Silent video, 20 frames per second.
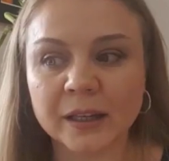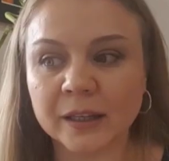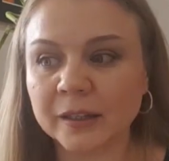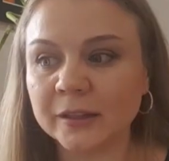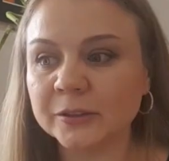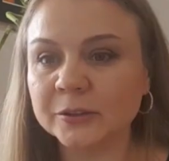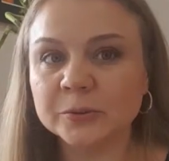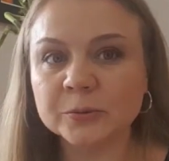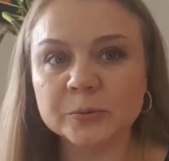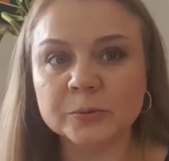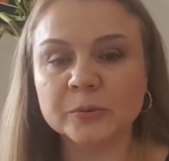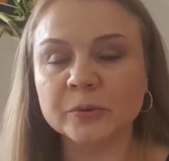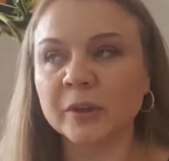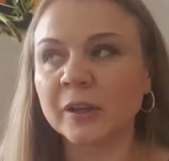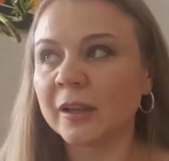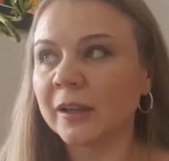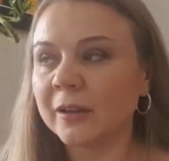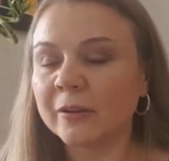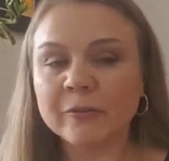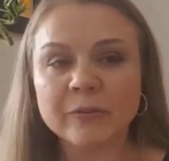and to
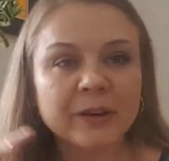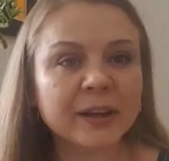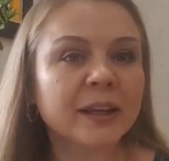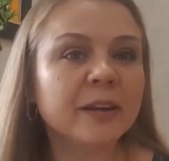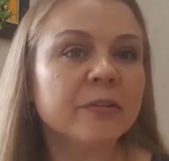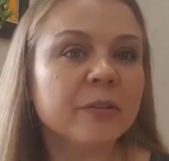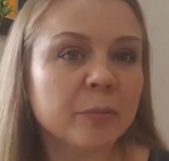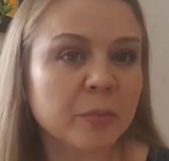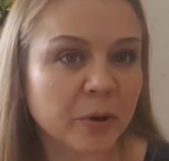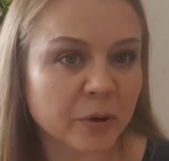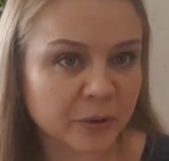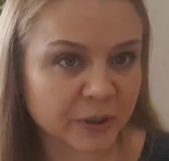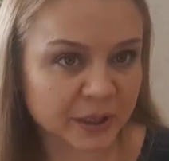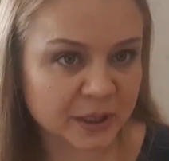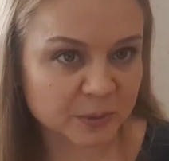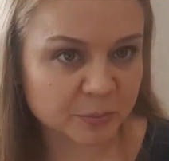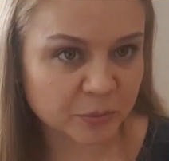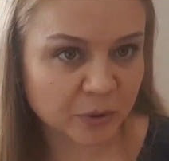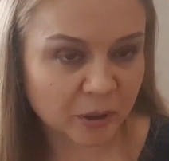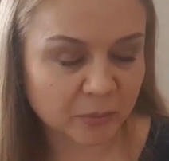forgive about
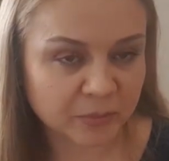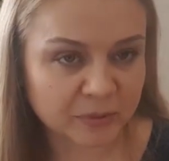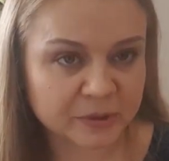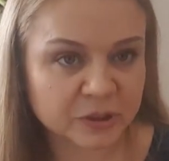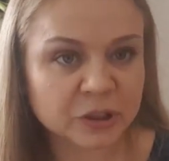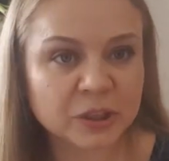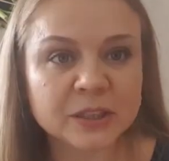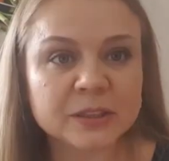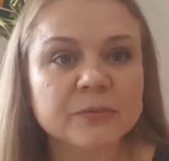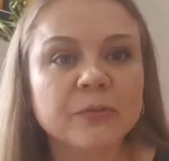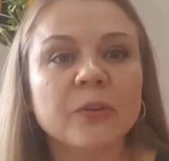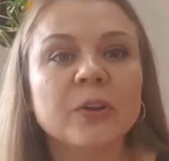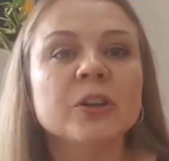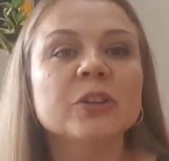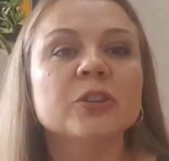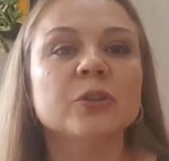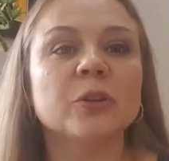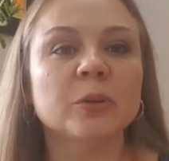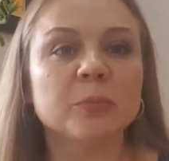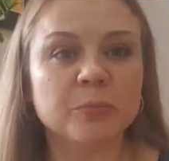his problems, just for the
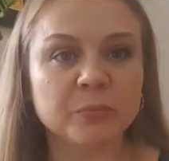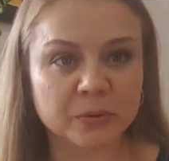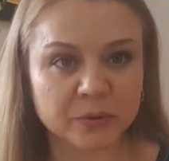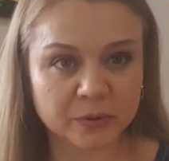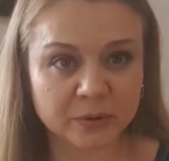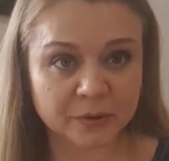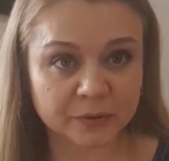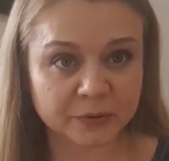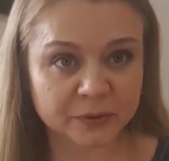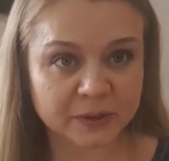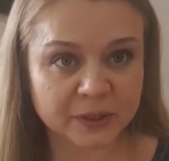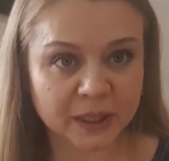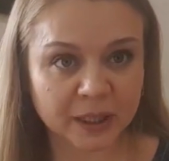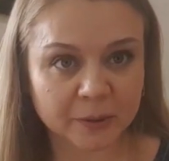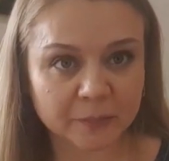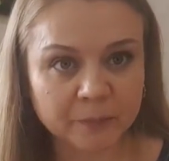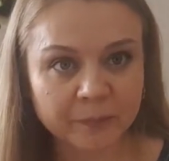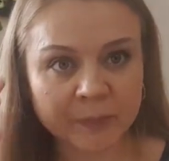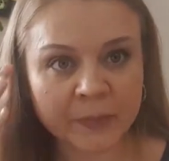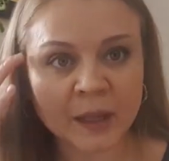short period of
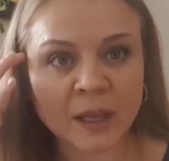time.